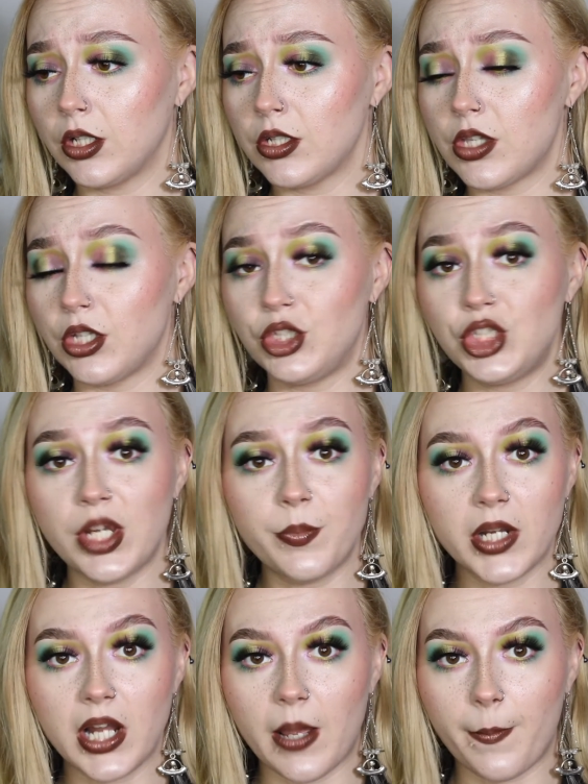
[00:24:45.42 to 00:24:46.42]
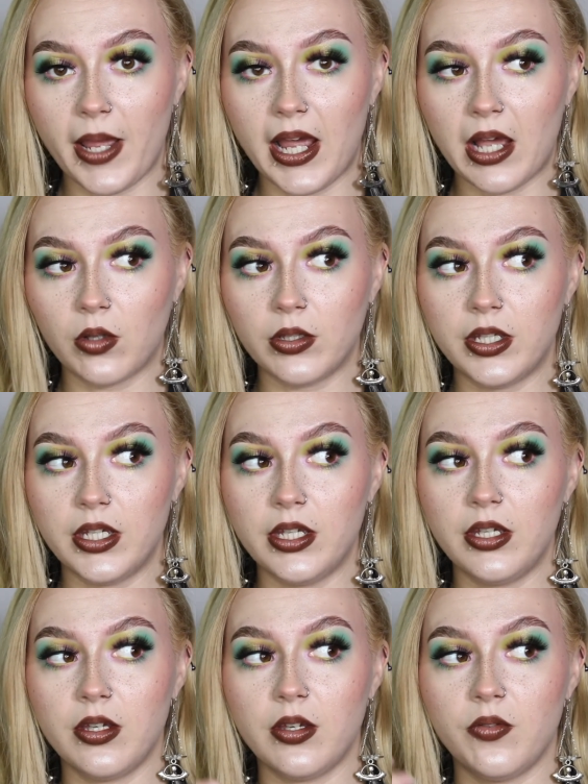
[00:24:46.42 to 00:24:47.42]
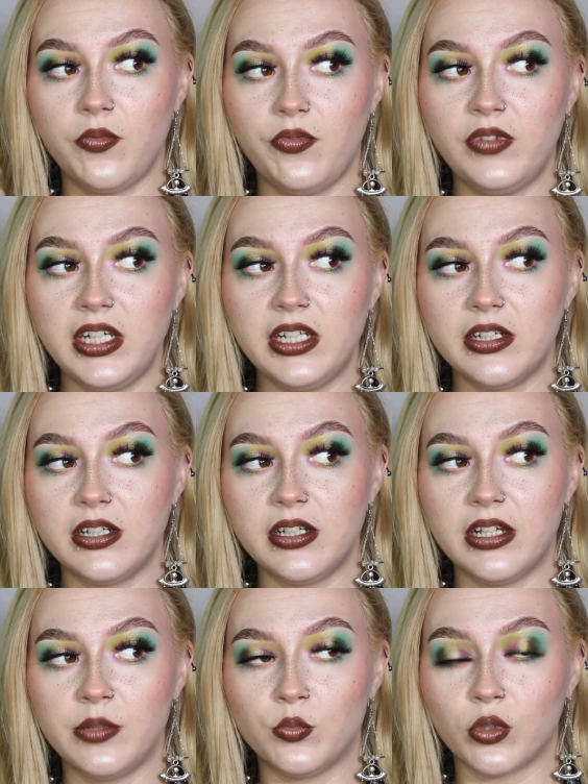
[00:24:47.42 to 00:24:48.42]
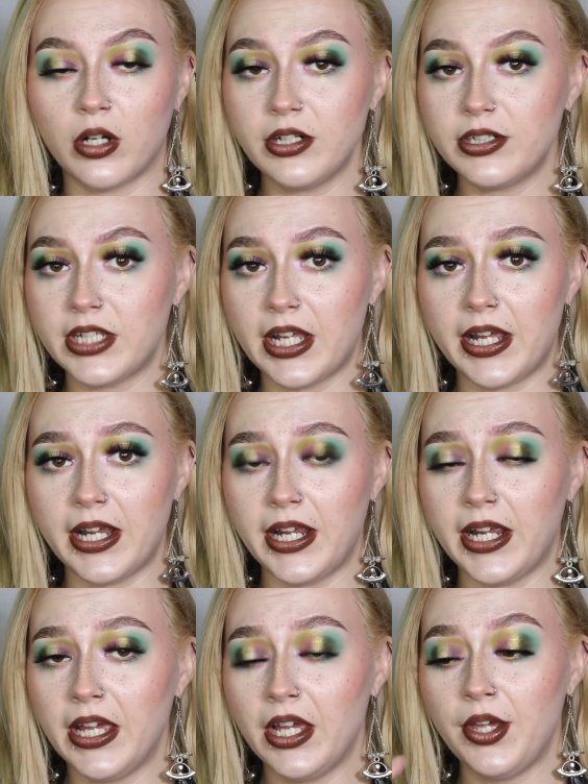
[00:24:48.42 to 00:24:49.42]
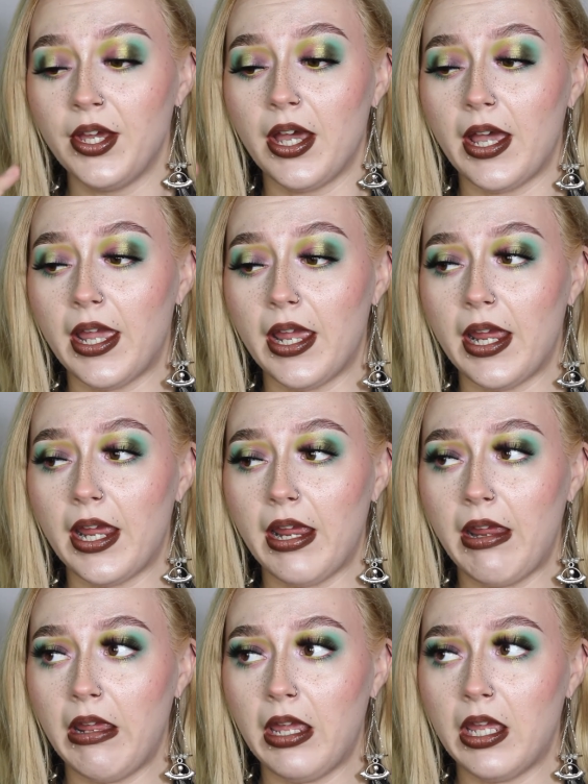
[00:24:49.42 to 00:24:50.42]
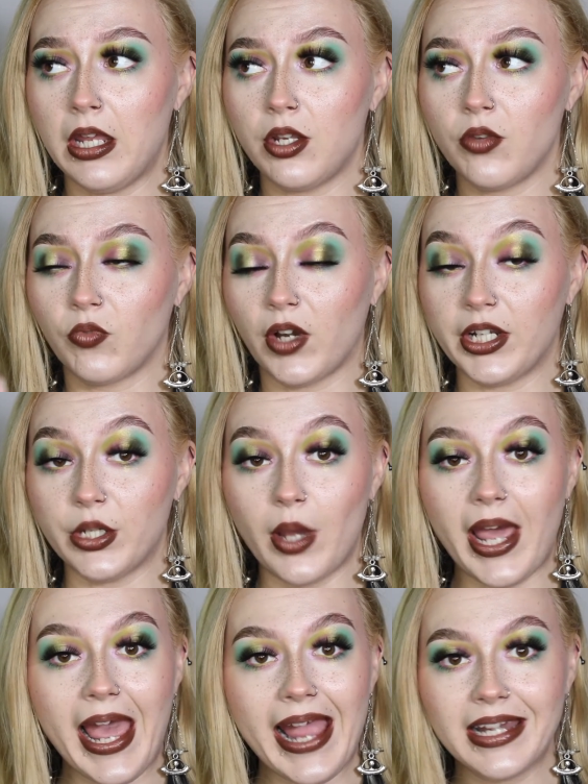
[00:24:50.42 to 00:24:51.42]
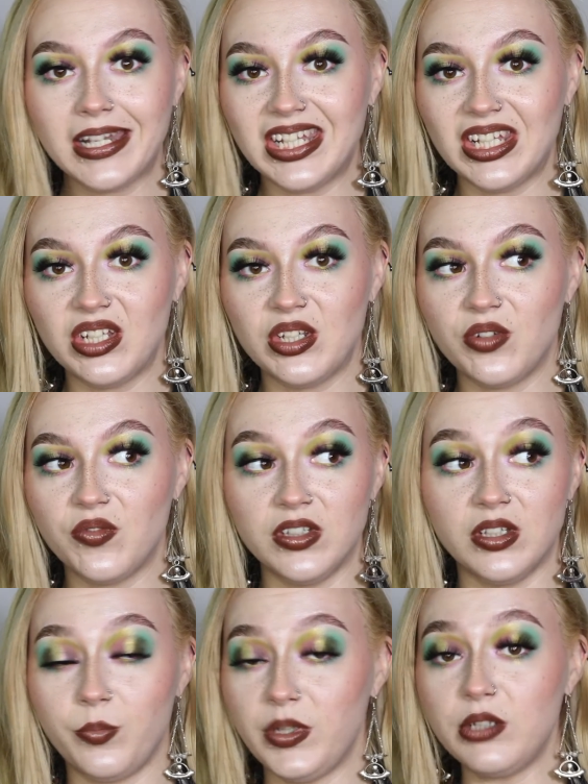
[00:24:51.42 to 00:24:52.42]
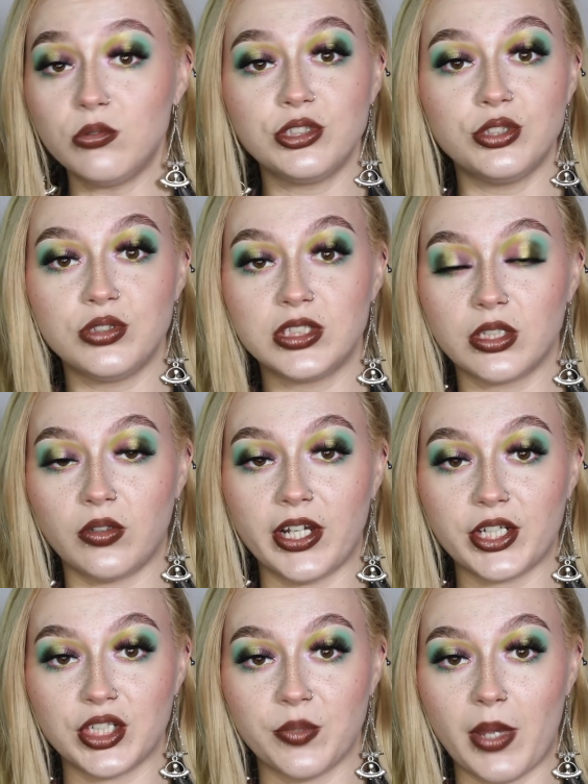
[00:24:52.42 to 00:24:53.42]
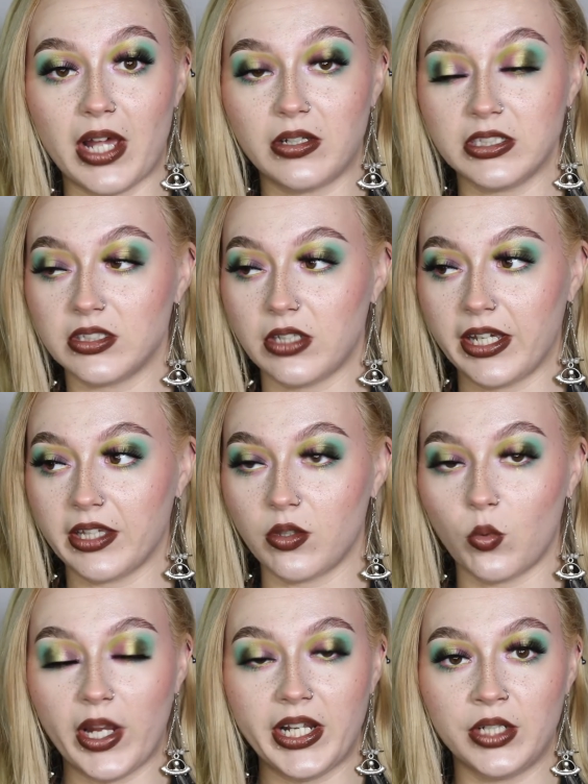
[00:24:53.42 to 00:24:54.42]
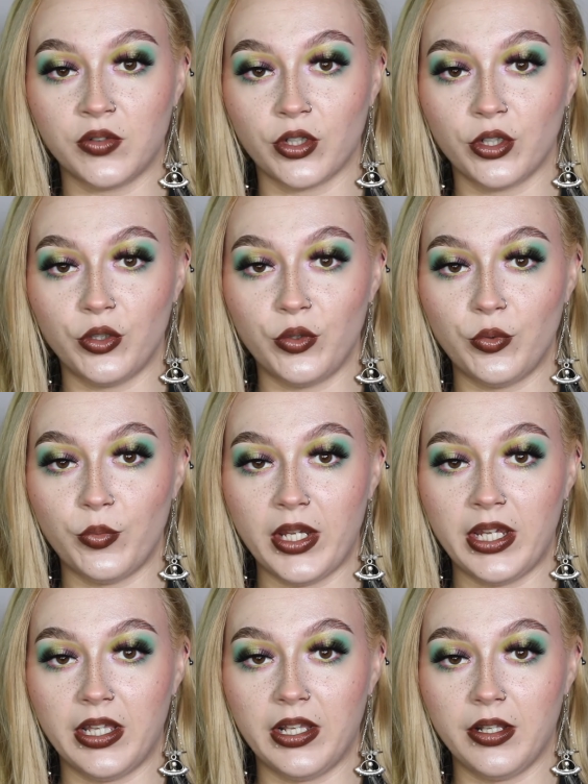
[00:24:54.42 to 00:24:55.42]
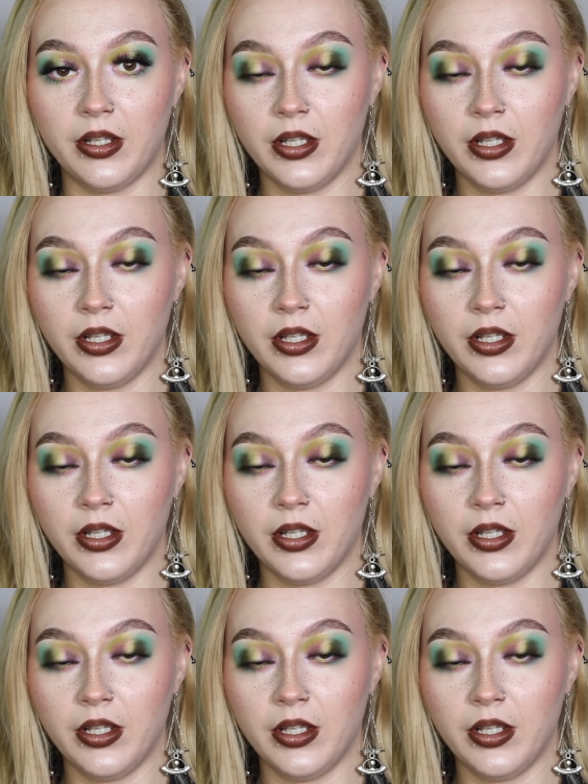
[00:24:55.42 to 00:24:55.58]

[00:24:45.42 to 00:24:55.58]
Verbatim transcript: the Gemini palette, Vita and Muerte, and Radioactive and the Beetlejuice collection palettes, like the Waiting Room and